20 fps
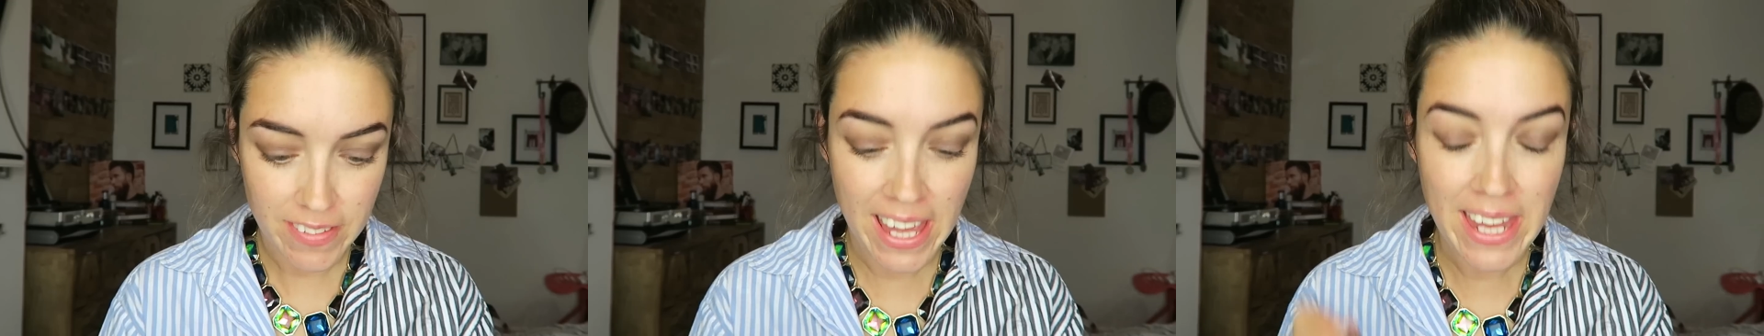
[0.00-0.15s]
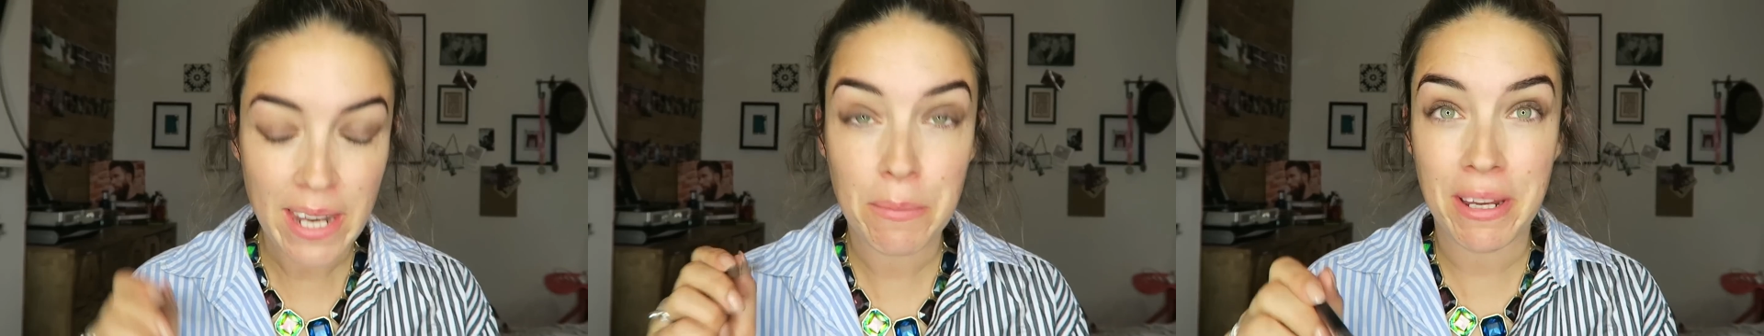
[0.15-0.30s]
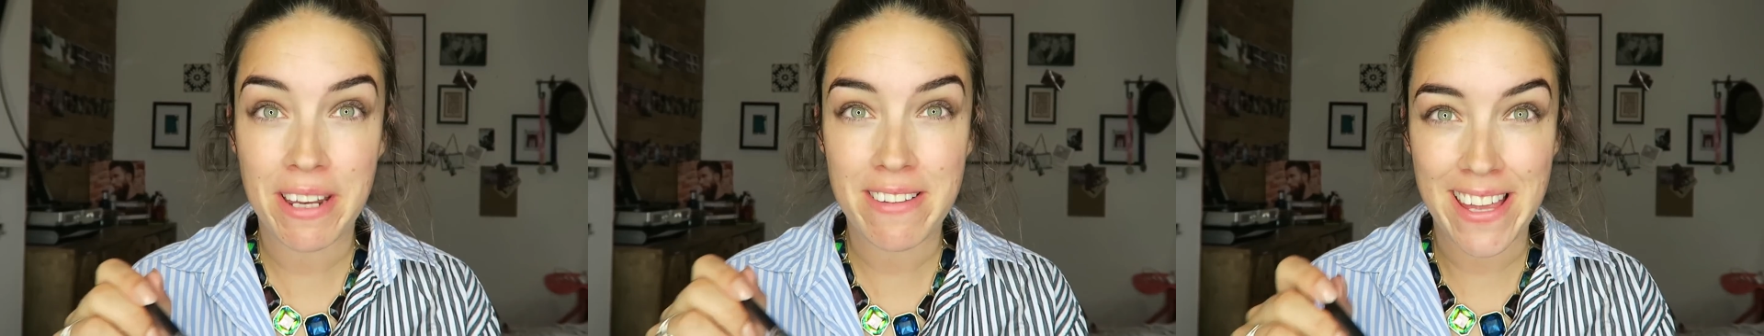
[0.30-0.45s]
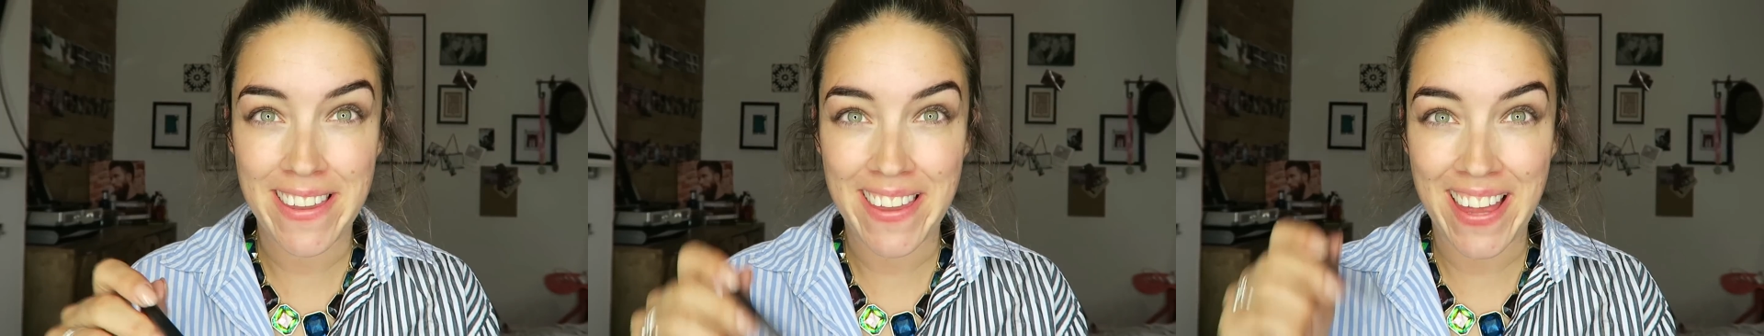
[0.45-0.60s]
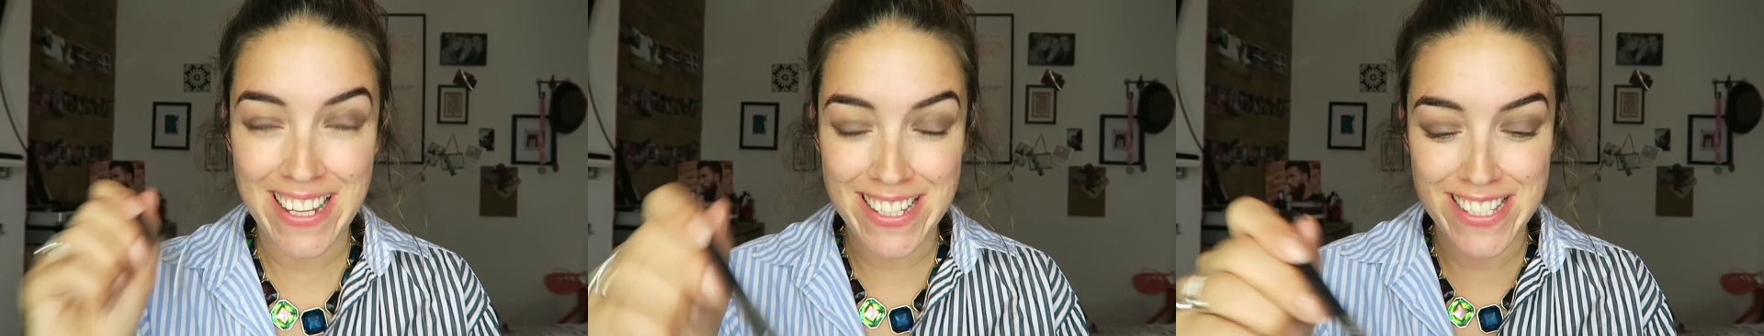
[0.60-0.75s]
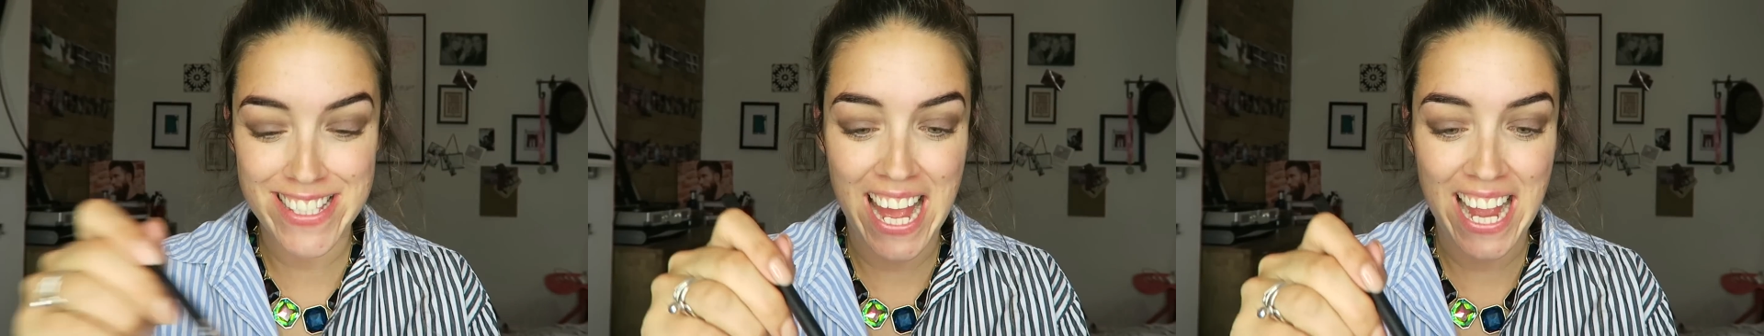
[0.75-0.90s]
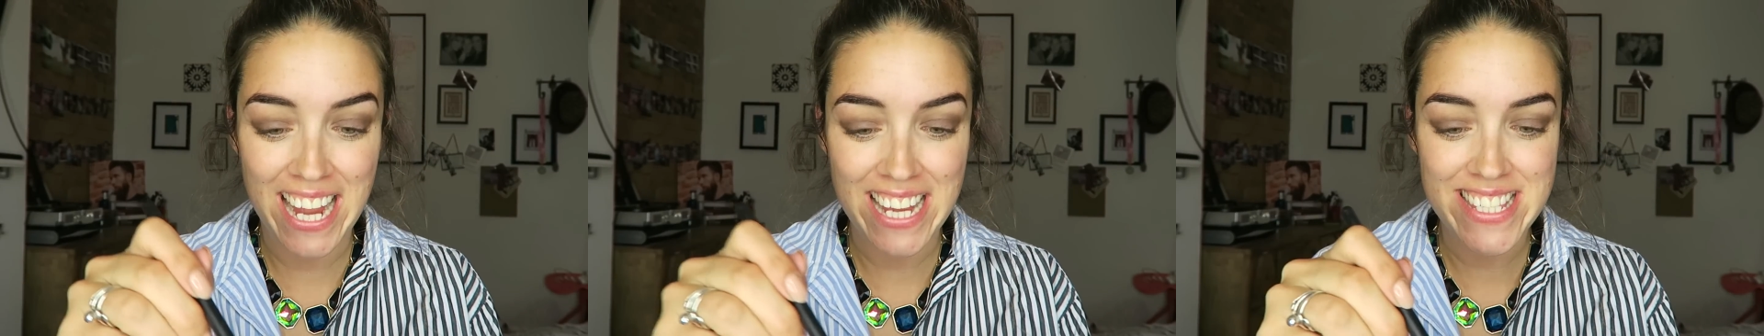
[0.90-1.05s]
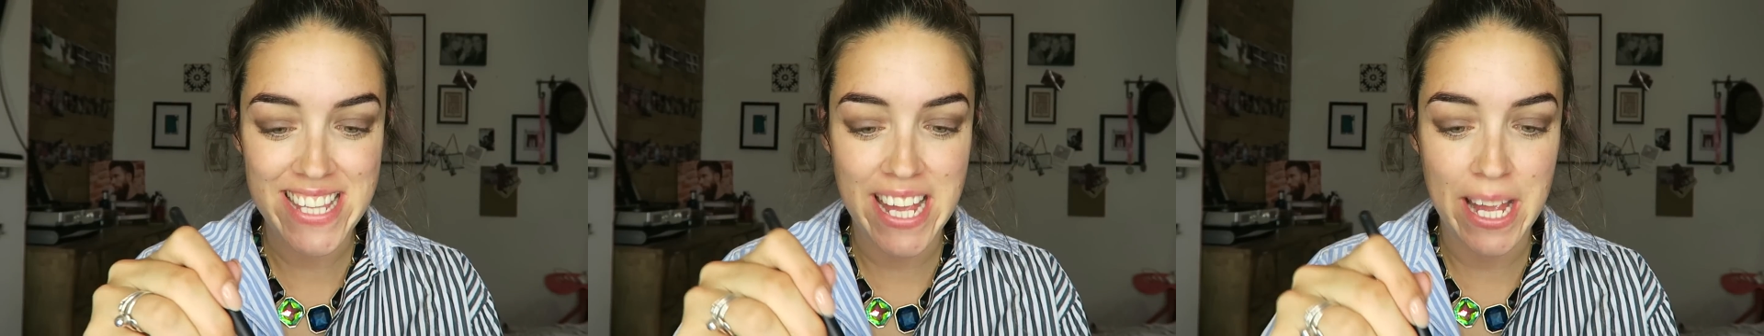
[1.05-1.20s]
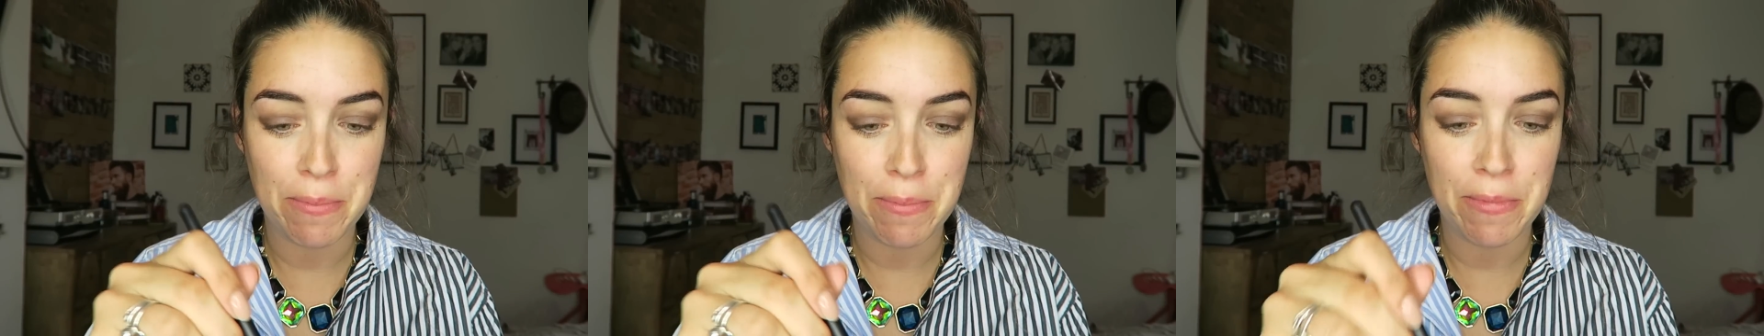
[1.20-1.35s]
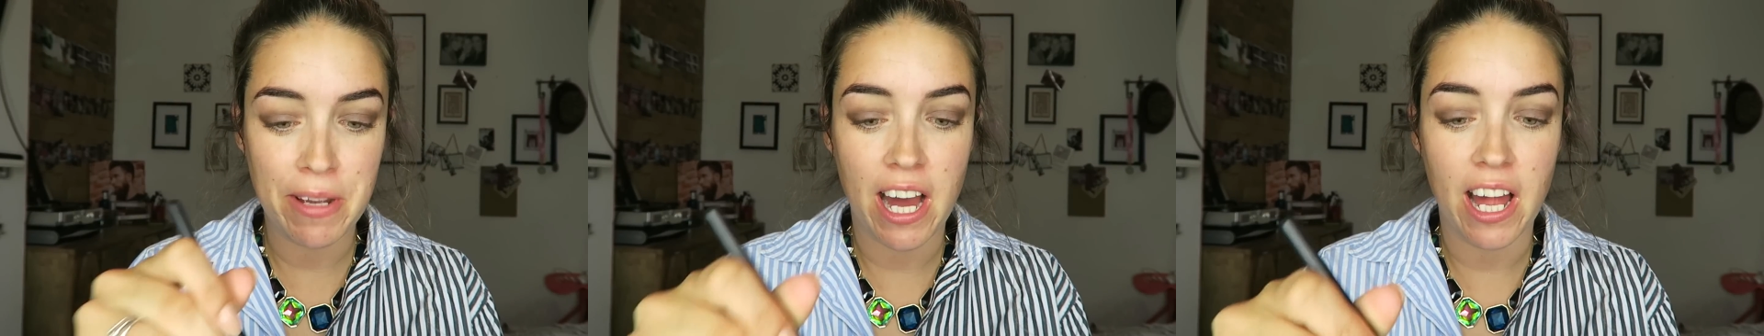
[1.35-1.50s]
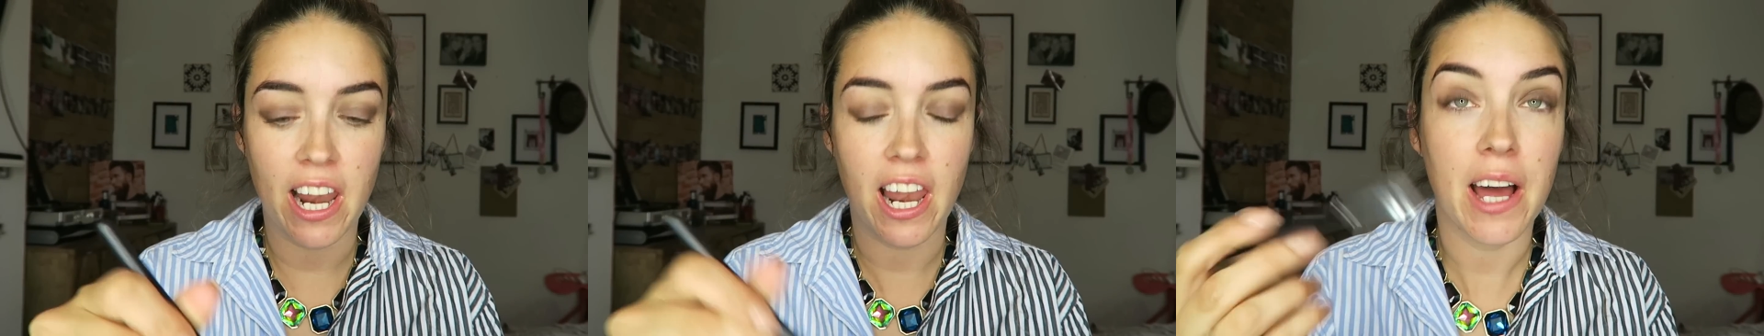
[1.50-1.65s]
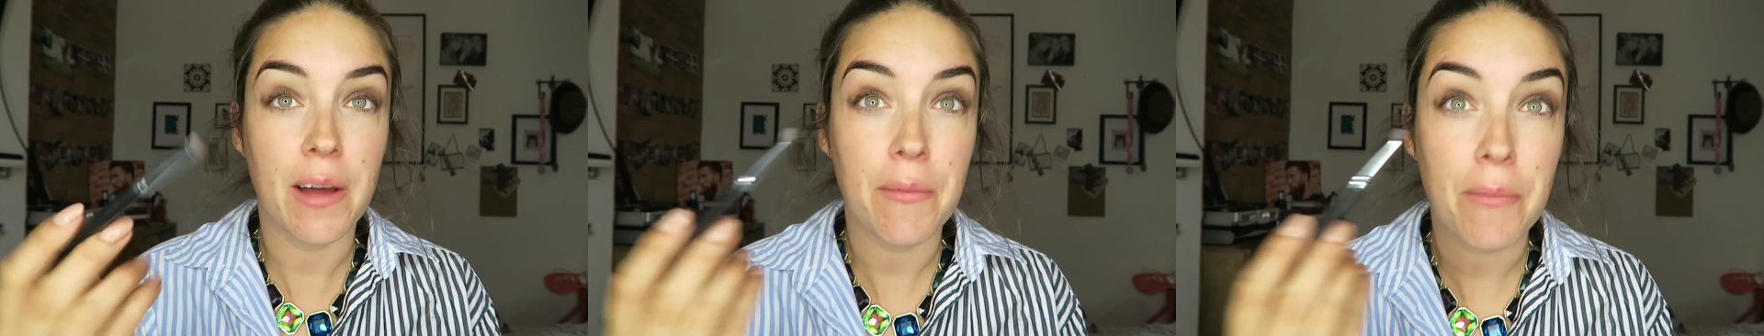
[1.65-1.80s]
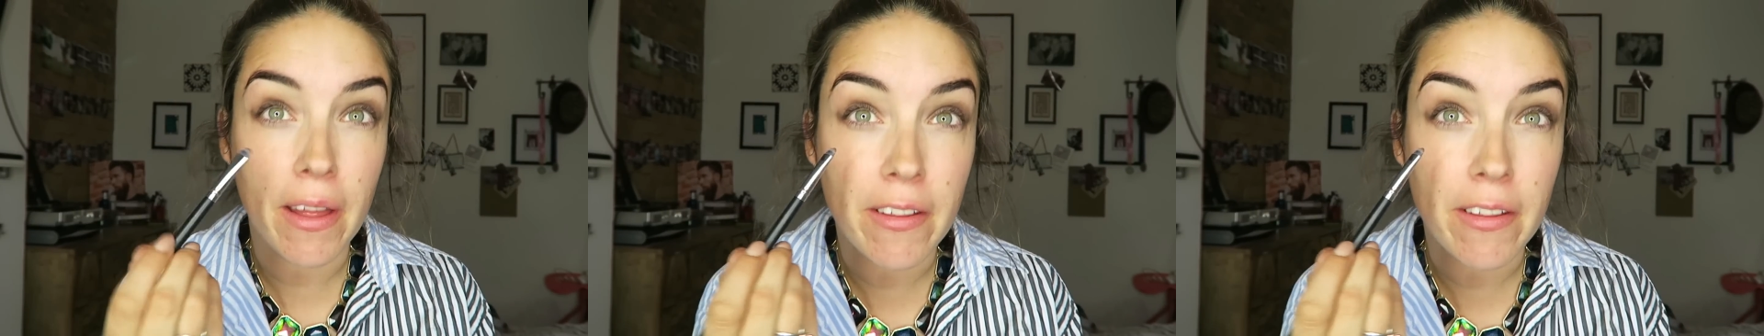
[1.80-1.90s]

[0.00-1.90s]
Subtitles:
Then I'm gonna take that exact same color